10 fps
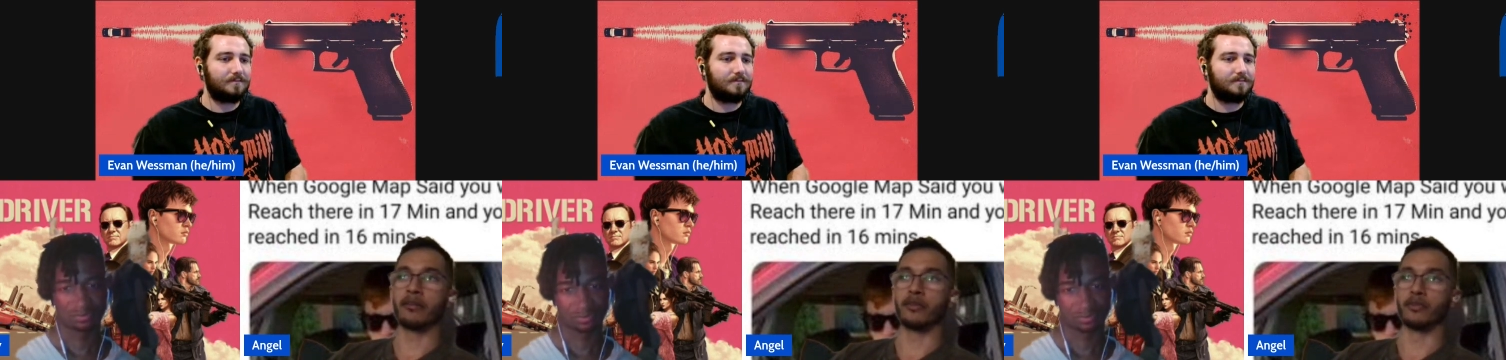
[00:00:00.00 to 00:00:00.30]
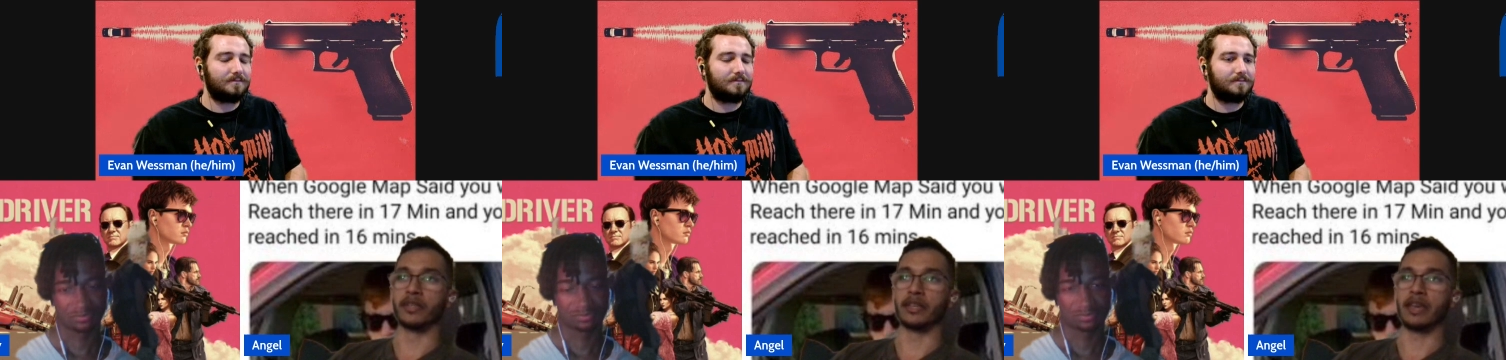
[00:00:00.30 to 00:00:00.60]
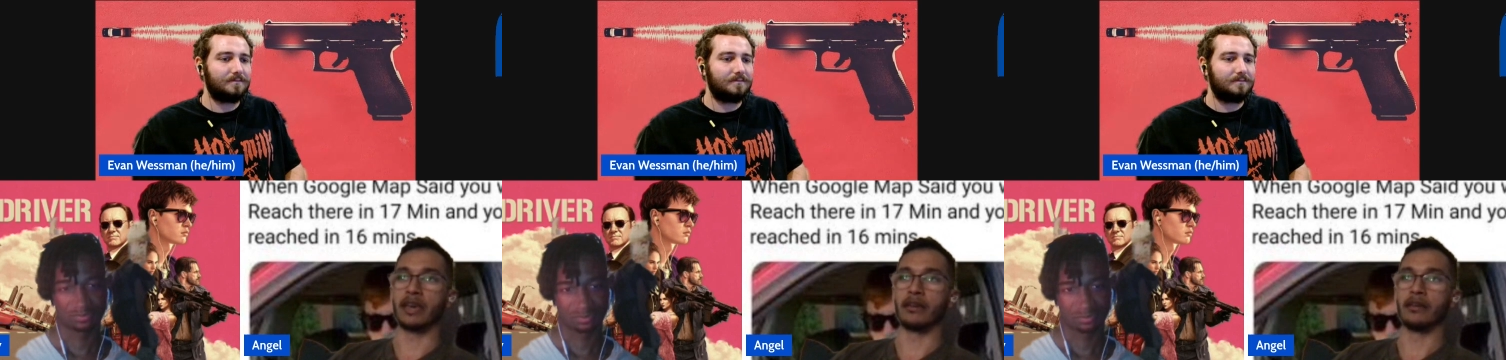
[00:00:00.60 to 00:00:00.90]
Speaker 1: really
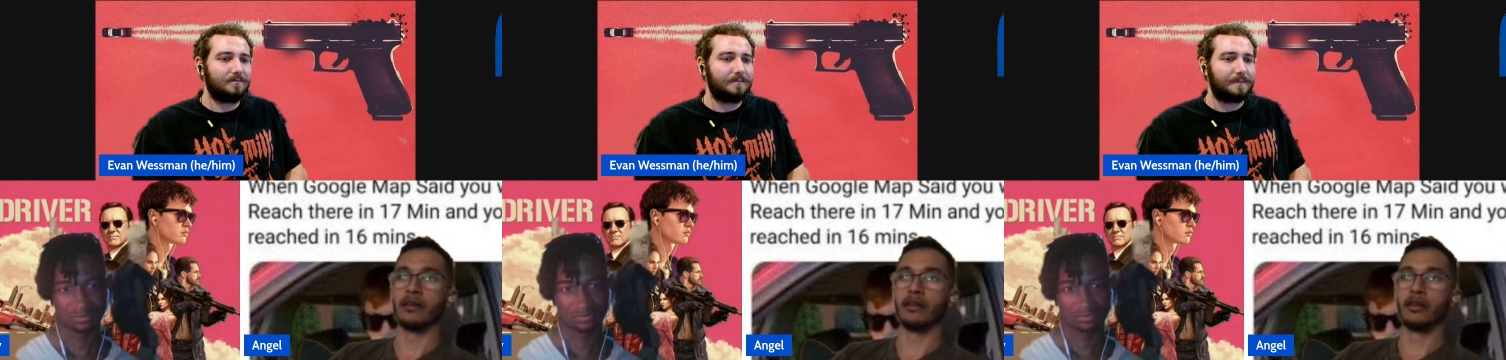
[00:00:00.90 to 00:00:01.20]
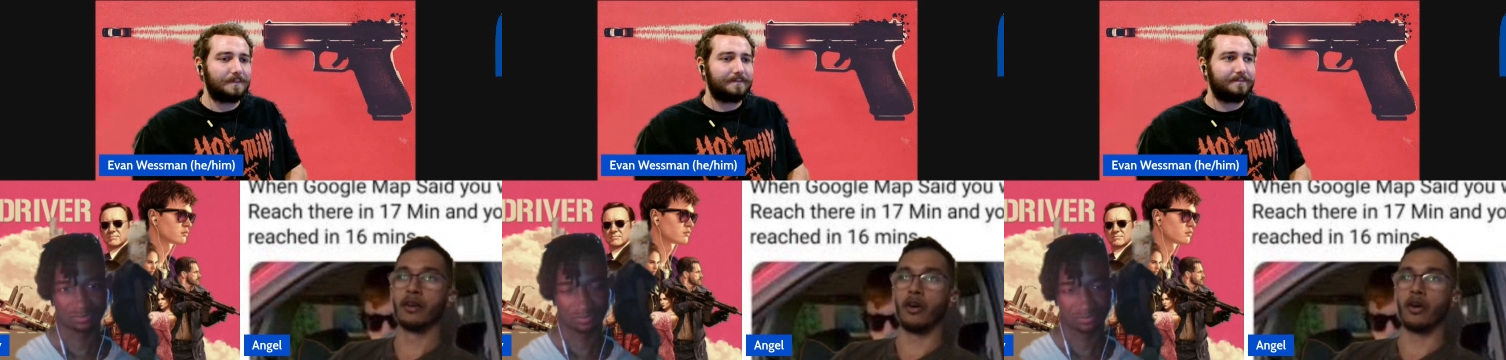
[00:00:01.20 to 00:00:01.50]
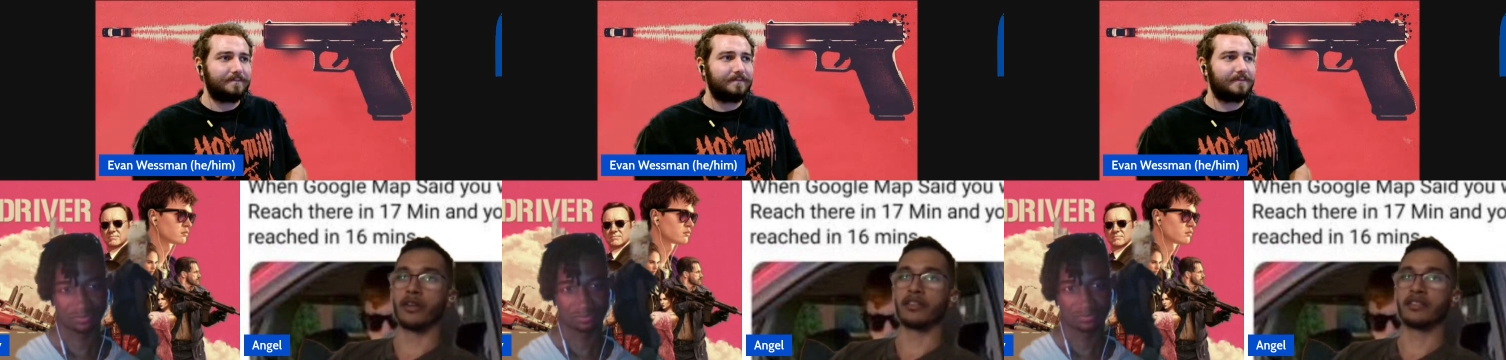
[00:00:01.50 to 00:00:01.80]
get on
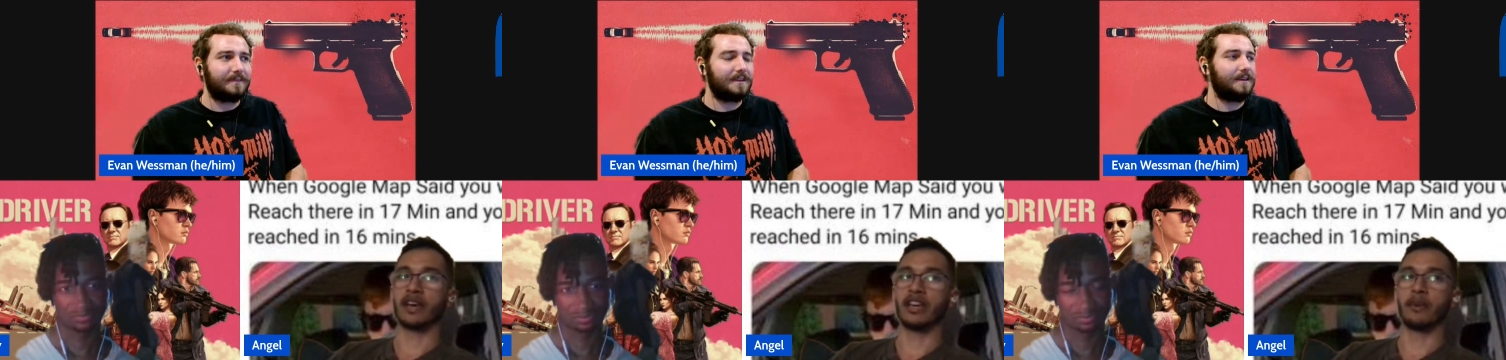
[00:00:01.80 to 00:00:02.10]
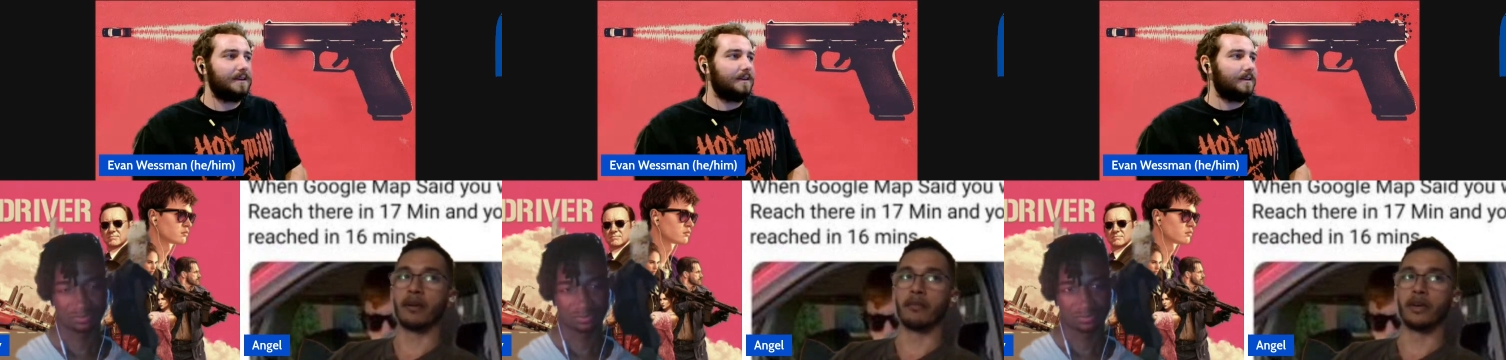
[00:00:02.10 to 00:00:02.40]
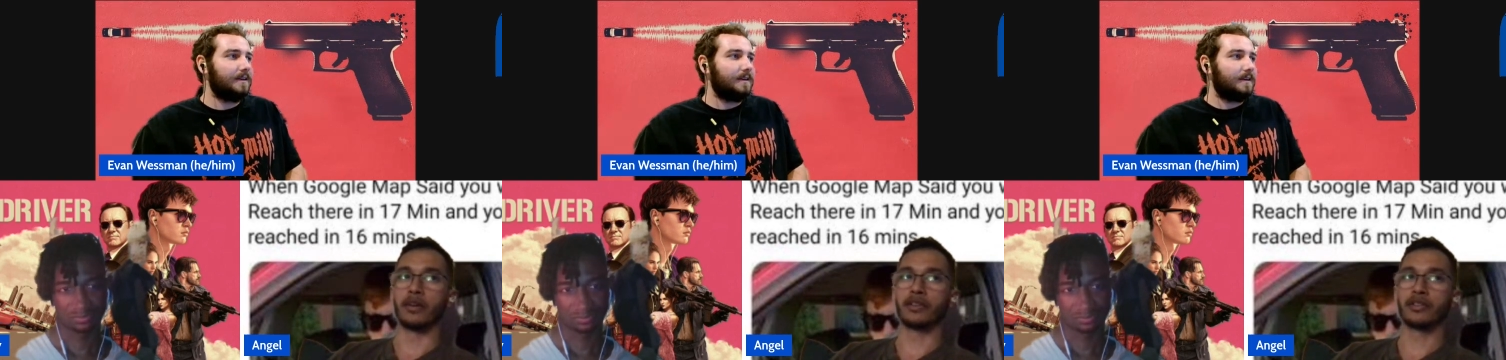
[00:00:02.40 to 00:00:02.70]
his side about
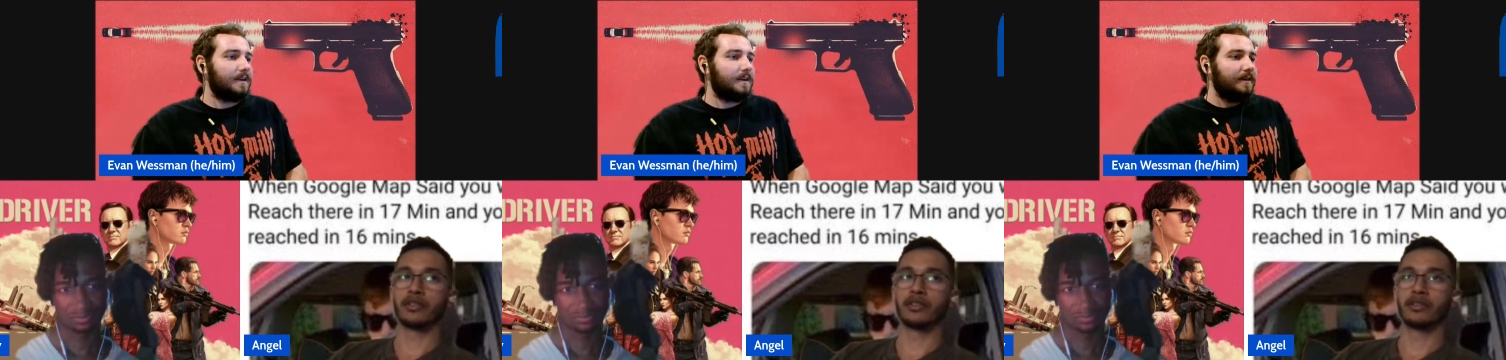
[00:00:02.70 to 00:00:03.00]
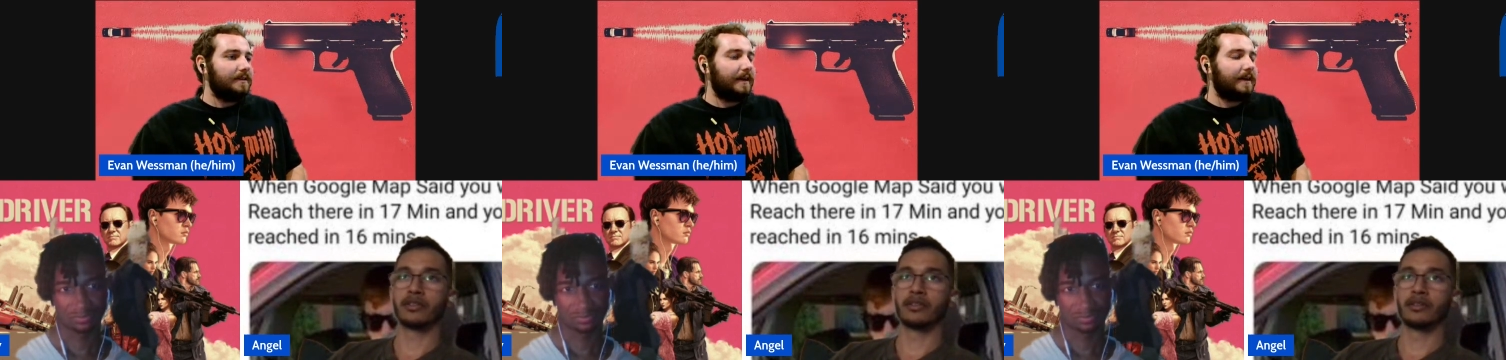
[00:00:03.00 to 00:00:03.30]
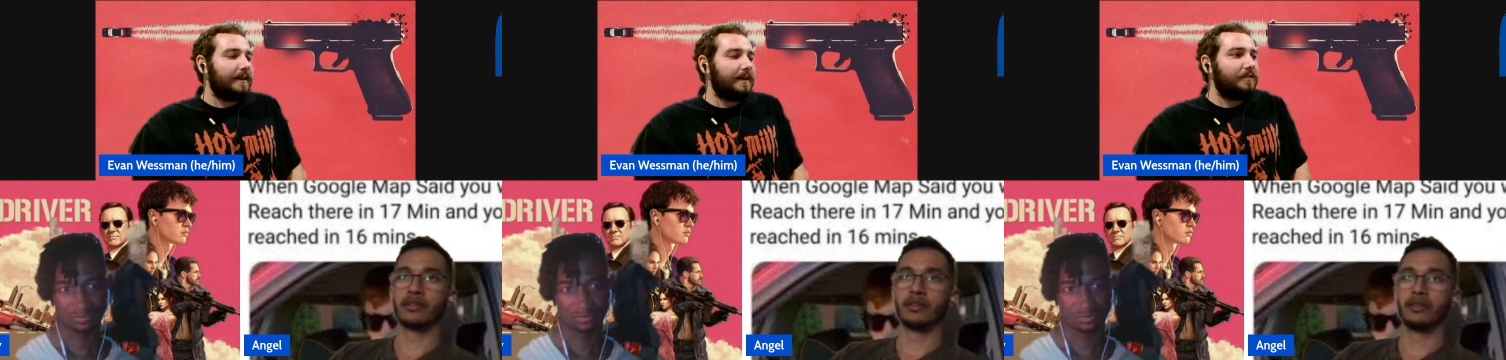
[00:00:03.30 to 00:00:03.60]
much
Speaker 2: yeah and
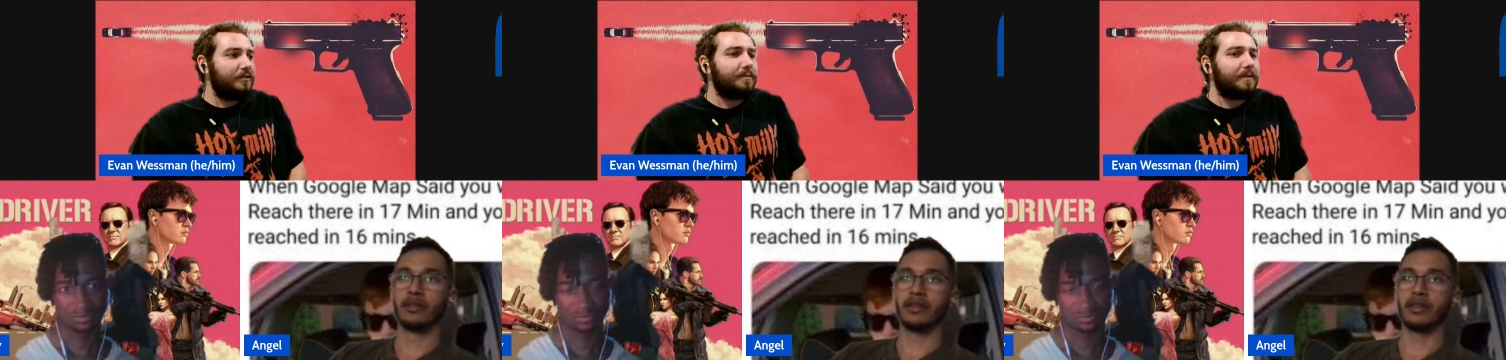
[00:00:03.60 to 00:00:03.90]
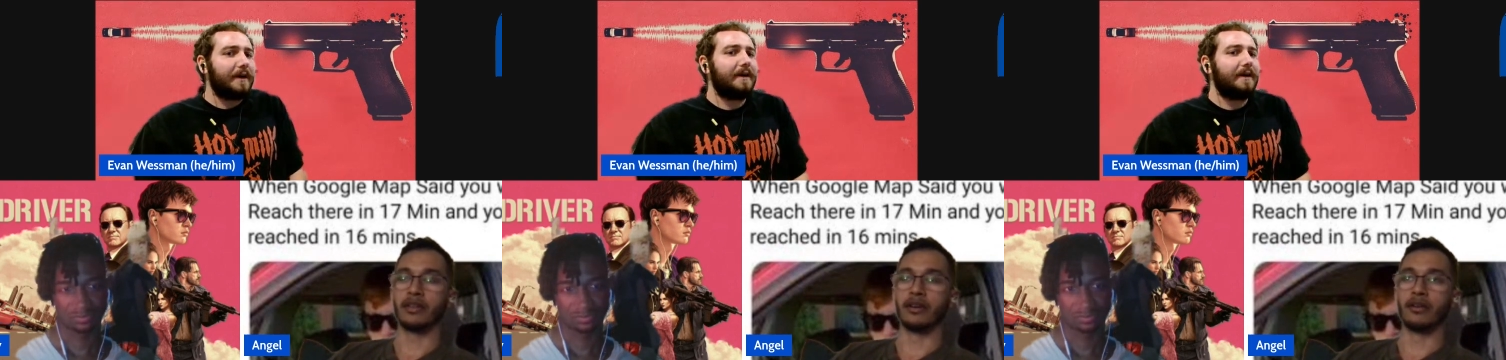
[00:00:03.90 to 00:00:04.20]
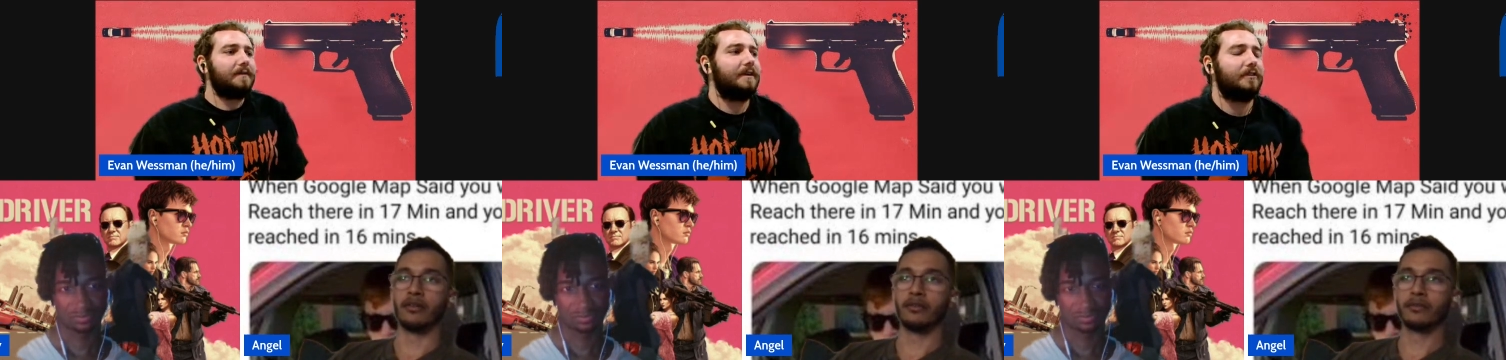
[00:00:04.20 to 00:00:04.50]
it's too bad you know?
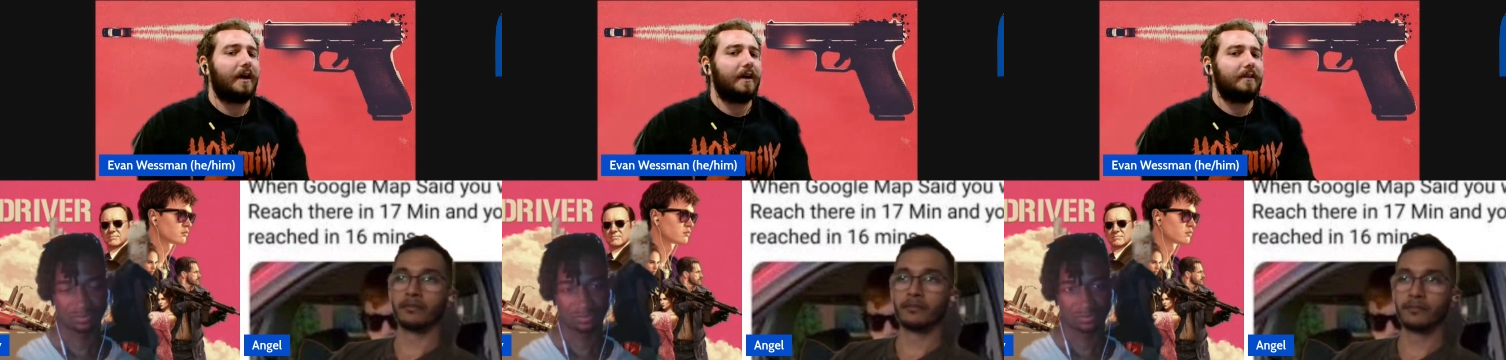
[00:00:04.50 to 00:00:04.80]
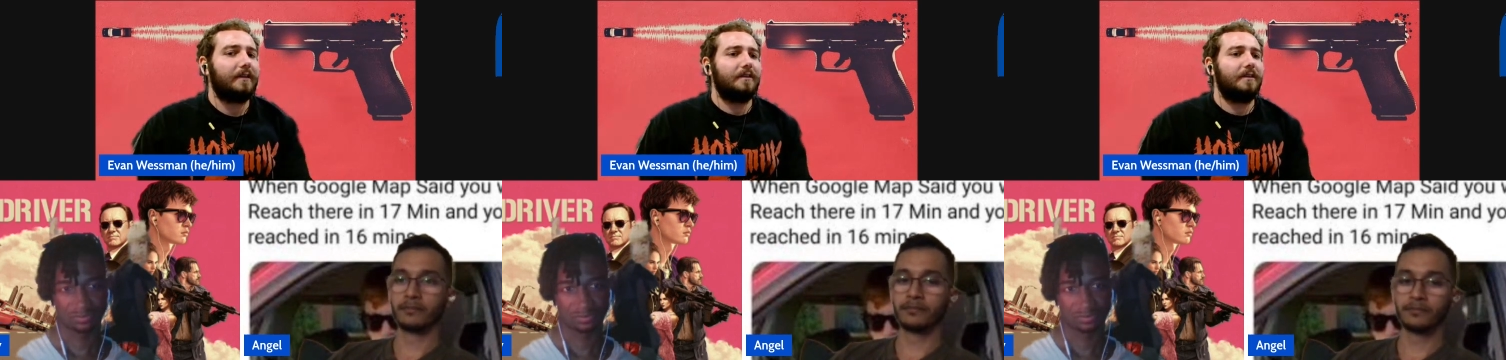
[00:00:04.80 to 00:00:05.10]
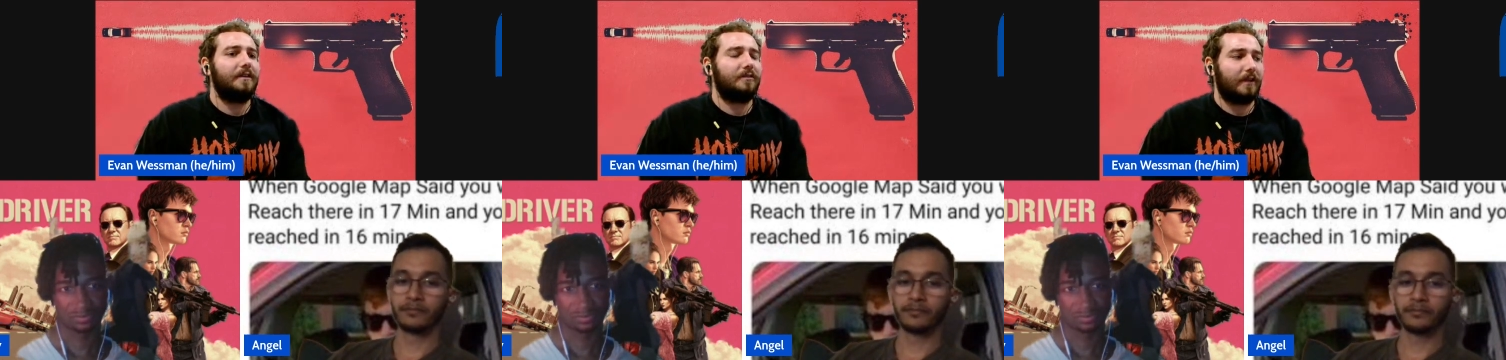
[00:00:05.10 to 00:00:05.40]
because i think
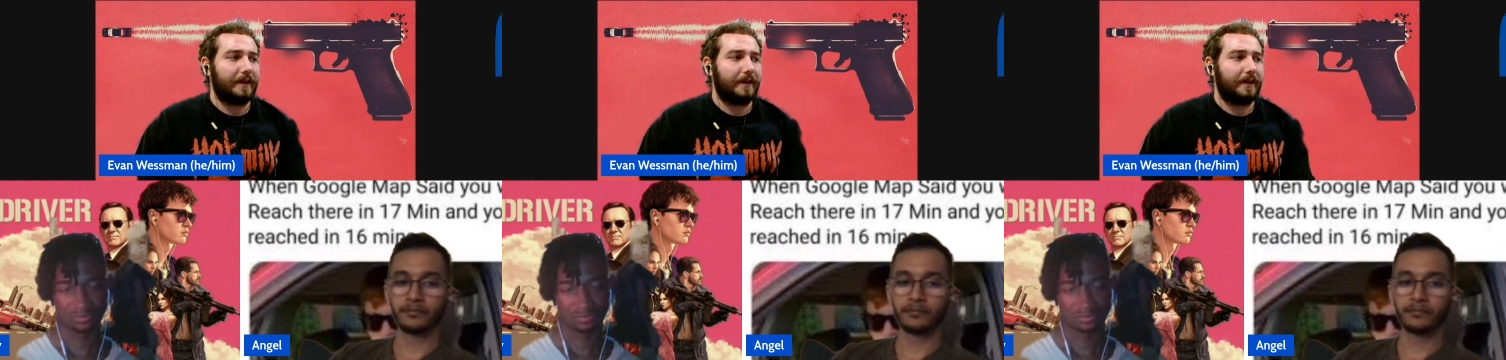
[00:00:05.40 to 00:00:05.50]
his like